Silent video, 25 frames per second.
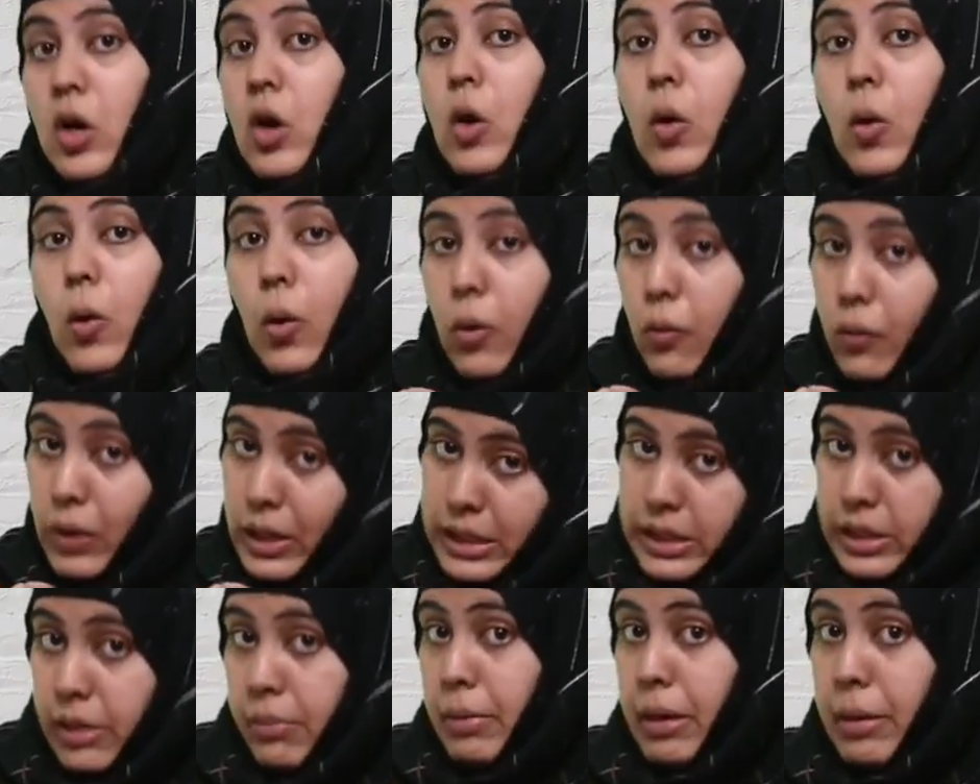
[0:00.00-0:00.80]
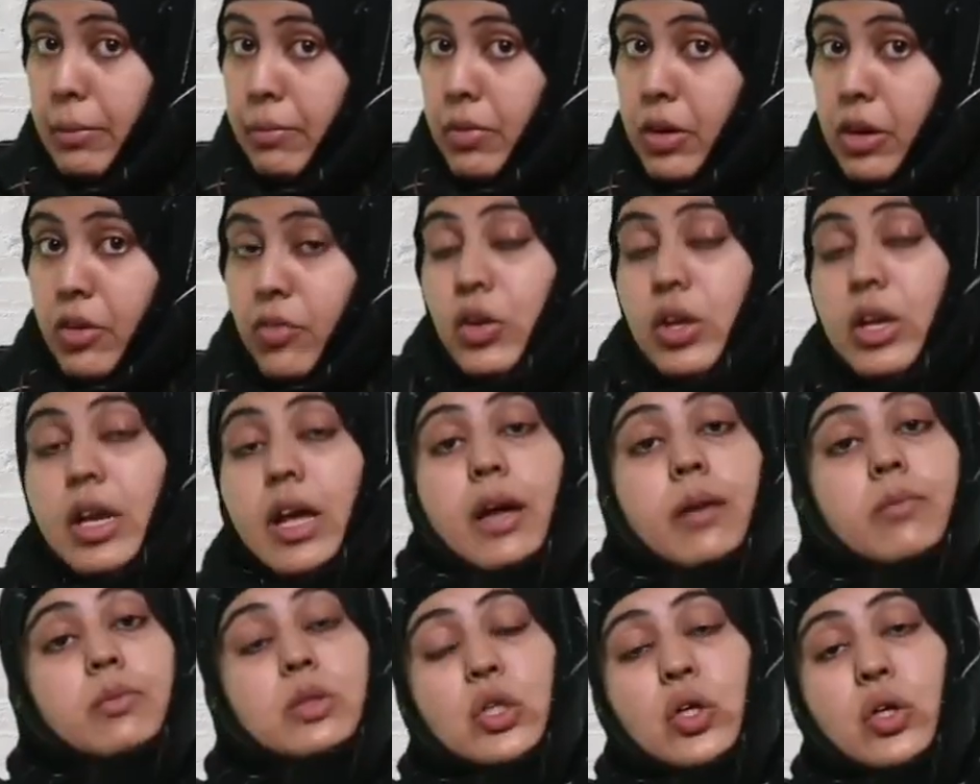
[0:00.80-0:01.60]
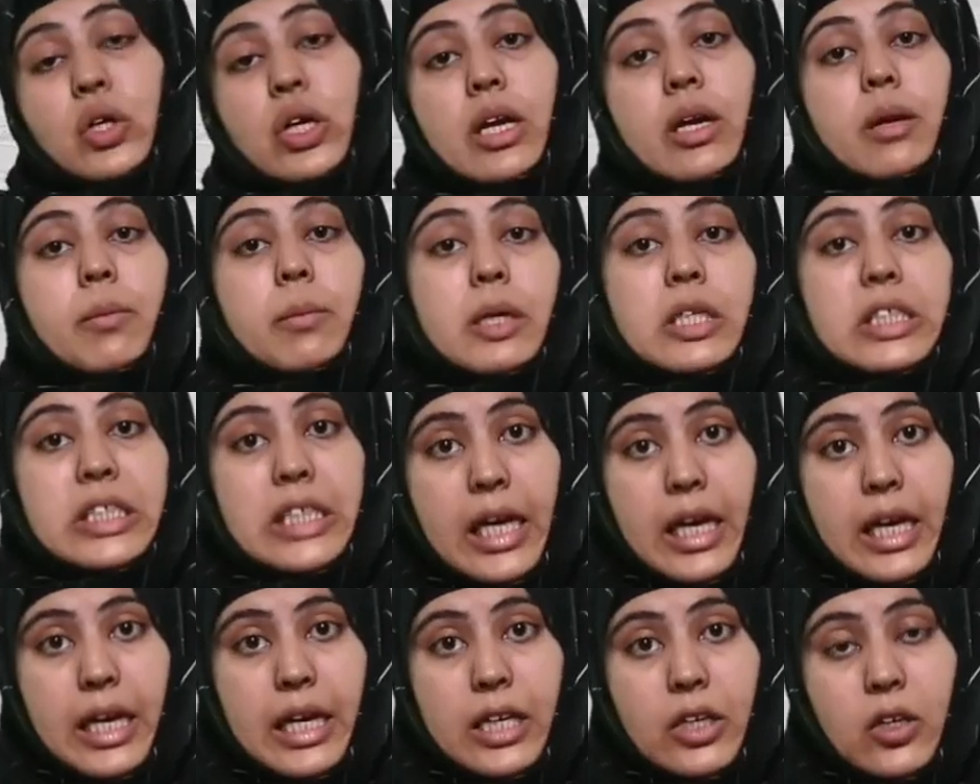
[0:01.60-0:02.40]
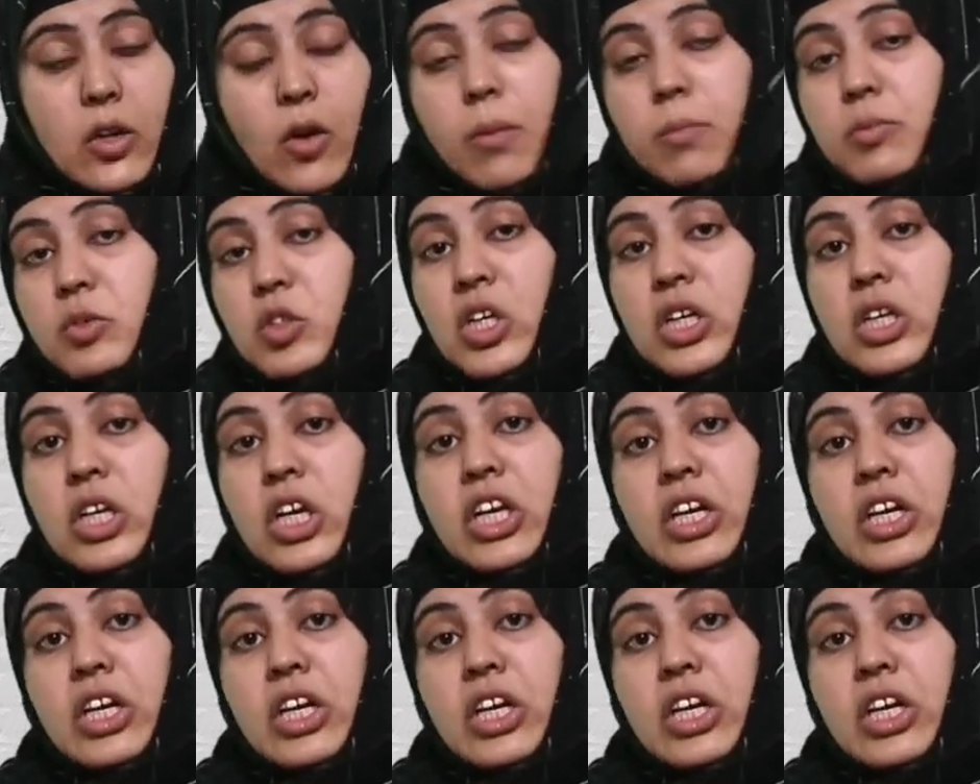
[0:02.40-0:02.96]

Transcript: Always remember, when I am talking about direct object,